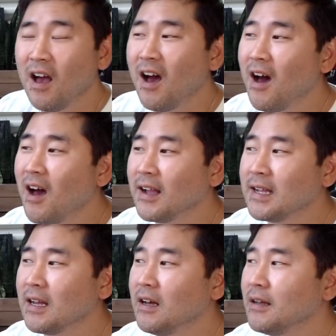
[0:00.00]

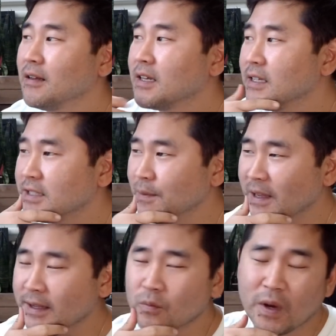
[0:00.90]

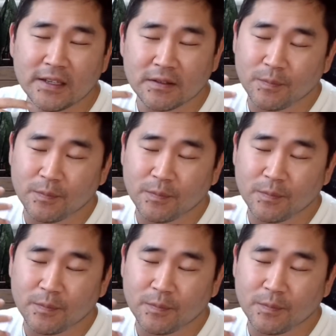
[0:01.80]
Kazemi,